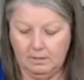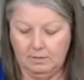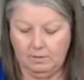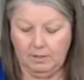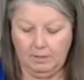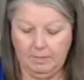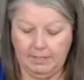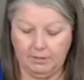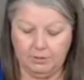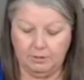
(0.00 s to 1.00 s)
We're going to make
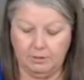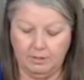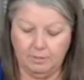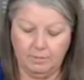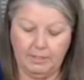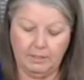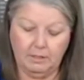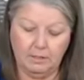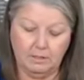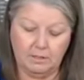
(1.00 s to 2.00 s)
sure that we
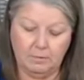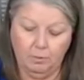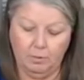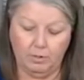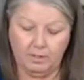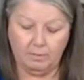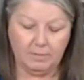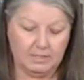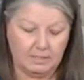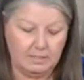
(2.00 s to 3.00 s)
support their
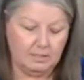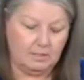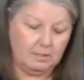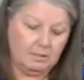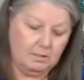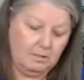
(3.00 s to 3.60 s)
business.